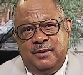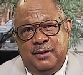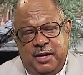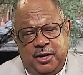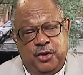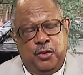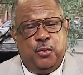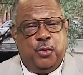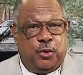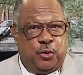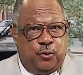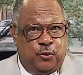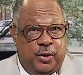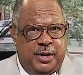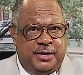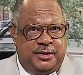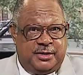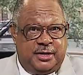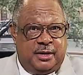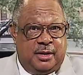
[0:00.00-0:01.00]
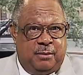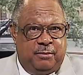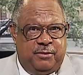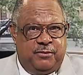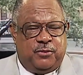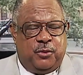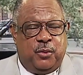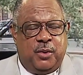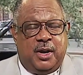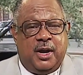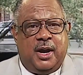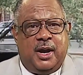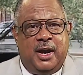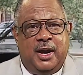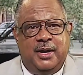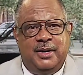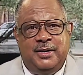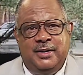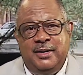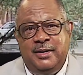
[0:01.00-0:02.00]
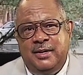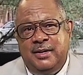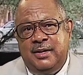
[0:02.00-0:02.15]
And you want to raise it up before God.